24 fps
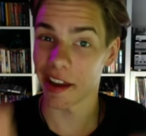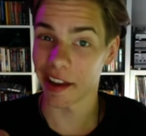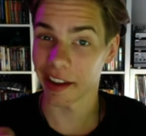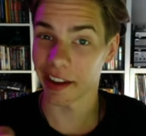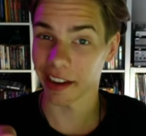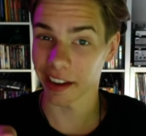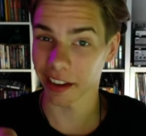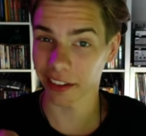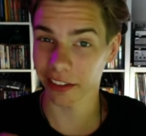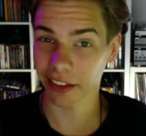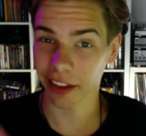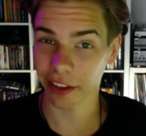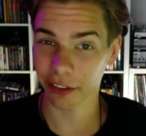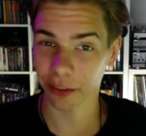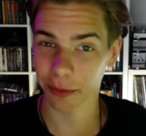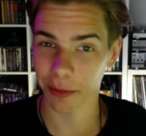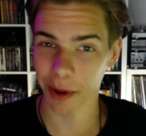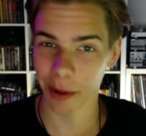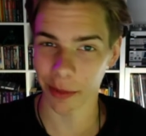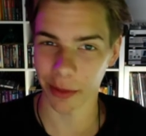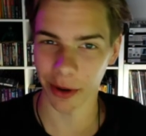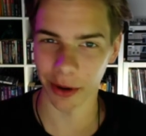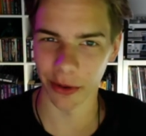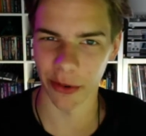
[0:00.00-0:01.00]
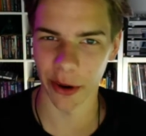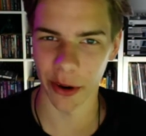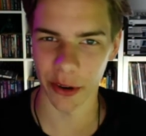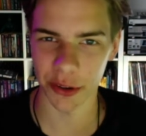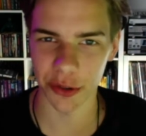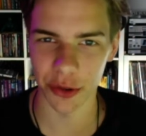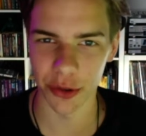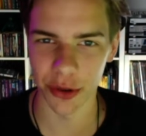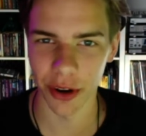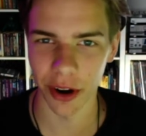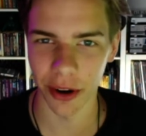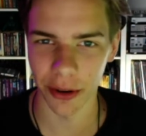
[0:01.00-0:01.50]
guys, Slasher Pepper, and welcome
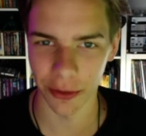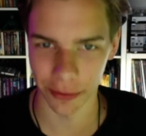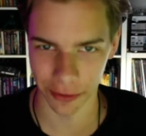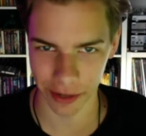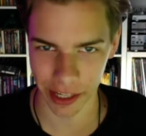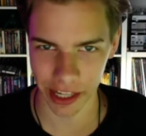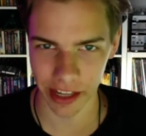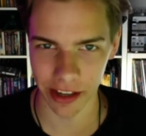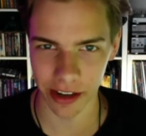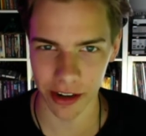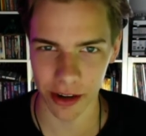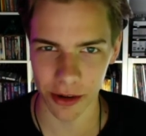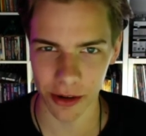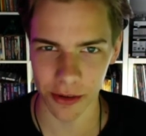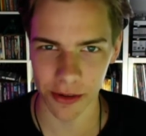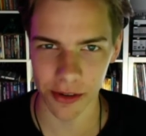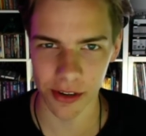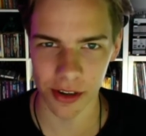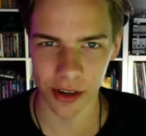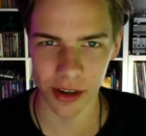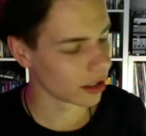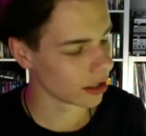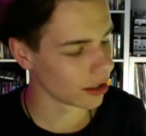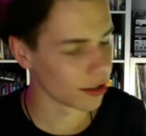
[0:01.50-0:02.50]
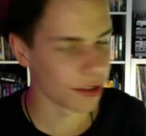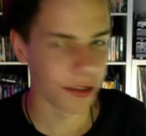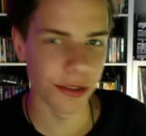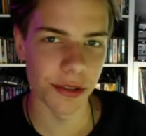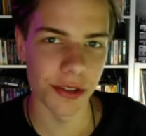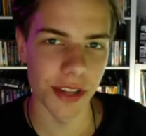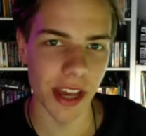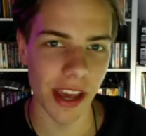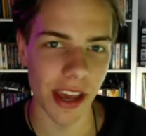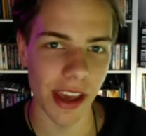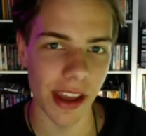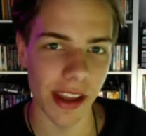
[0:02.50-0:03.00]
to another video.
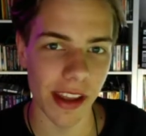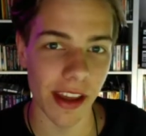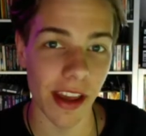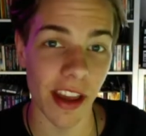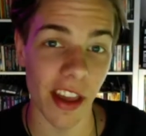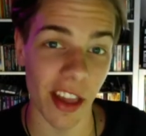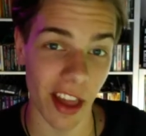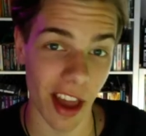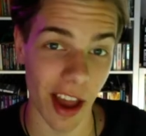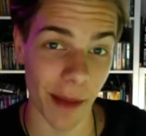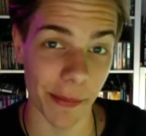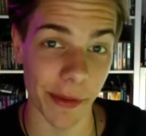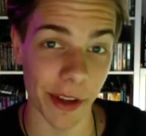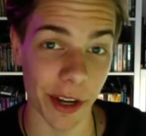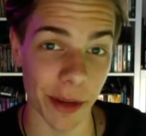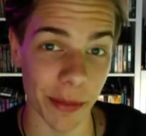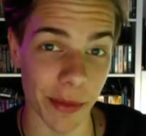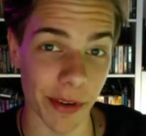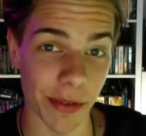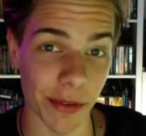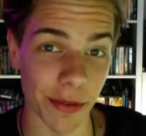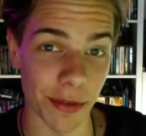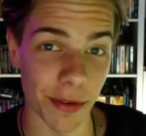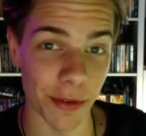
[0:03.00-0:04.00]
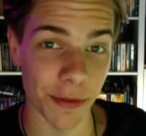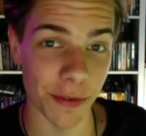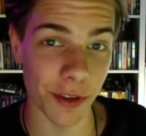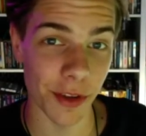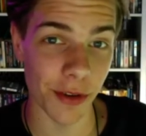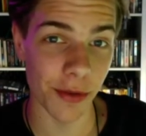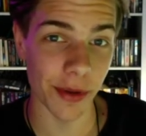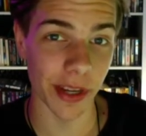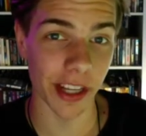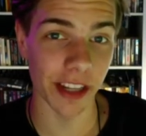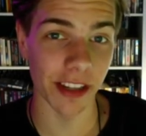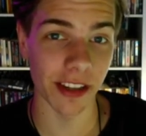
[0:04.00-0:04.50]
Today, I'm going to be
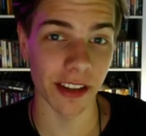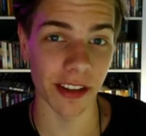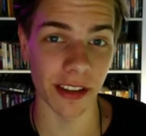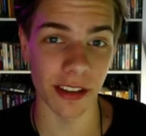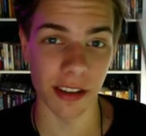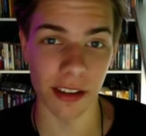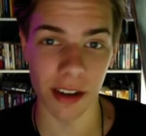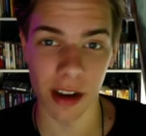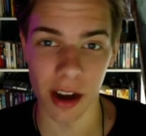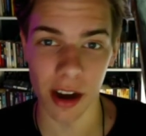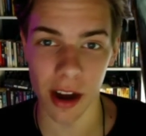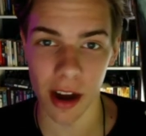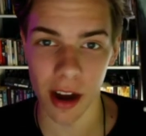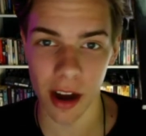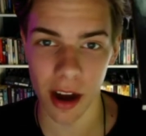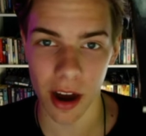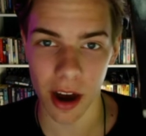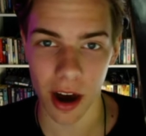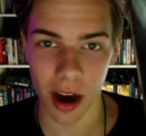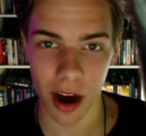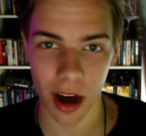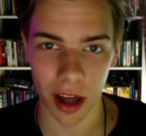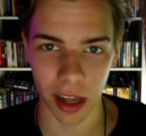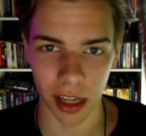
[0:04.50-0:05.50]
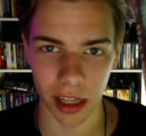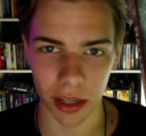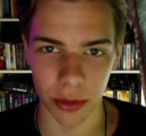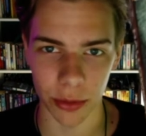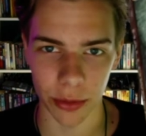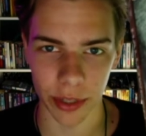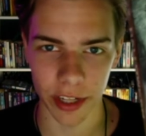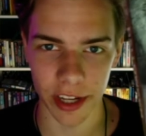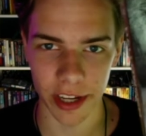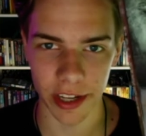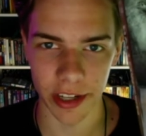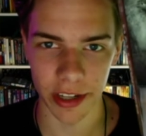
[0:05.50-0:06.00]
reviewing
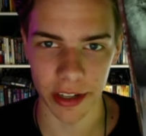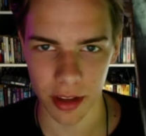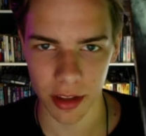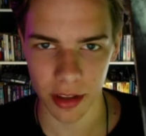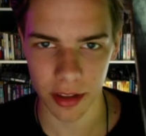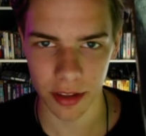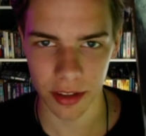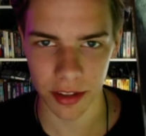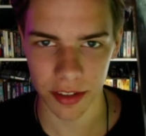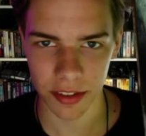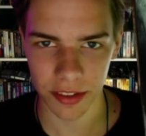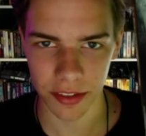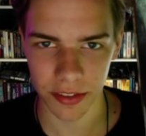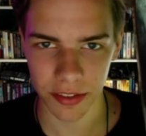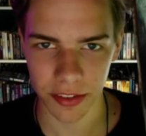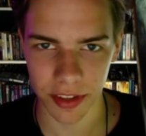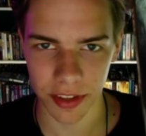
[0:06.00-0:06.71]
Halloween. This is the